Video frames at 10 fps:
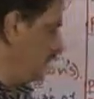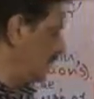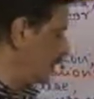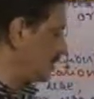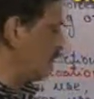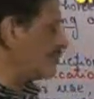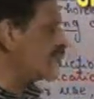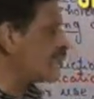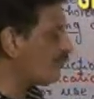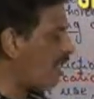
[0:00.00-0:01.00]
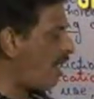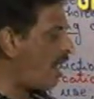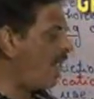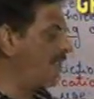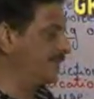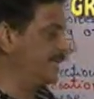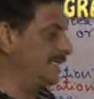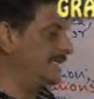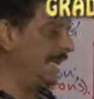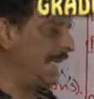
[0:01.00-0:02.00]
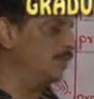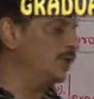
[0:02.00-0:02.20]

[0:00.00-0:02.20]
It is called prompt, done